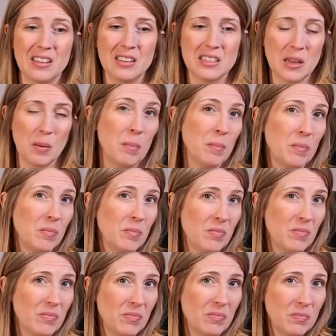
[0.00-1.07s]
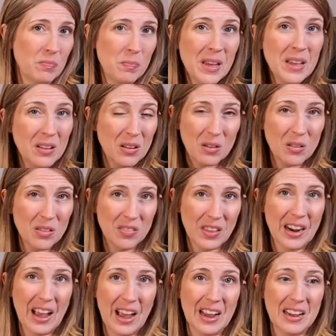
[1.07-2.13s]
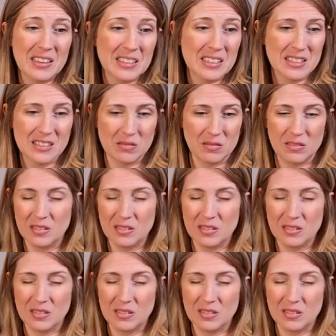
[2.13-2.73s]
some pill that has